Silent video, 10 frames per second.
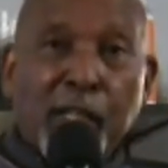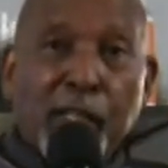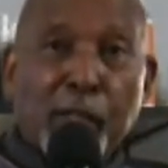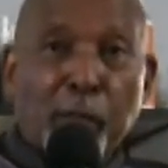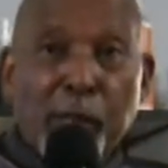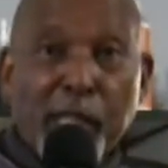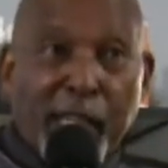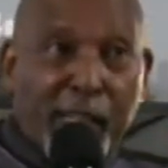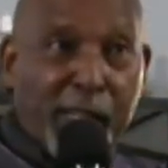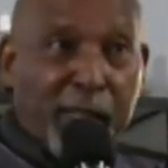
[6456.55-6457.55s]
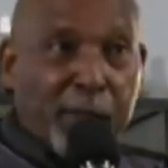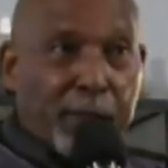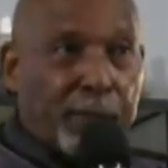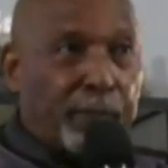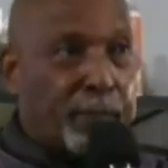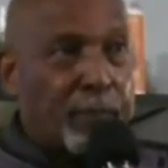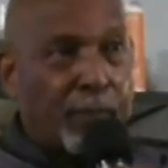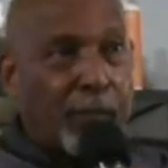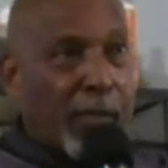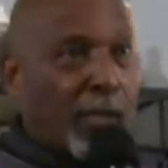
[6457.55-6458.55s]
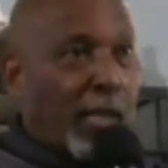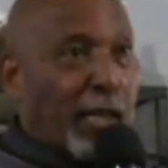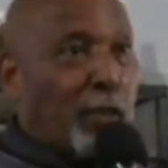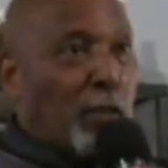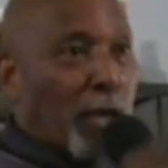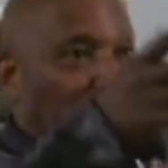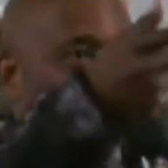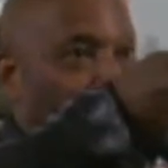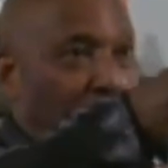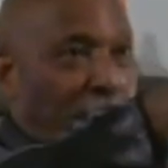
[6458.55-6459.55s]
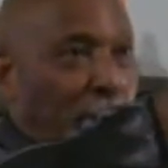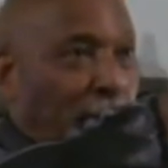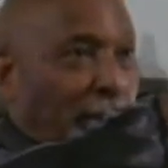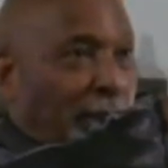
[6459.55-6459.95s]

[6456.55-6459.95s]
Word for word: to be there, you got to do what, brother?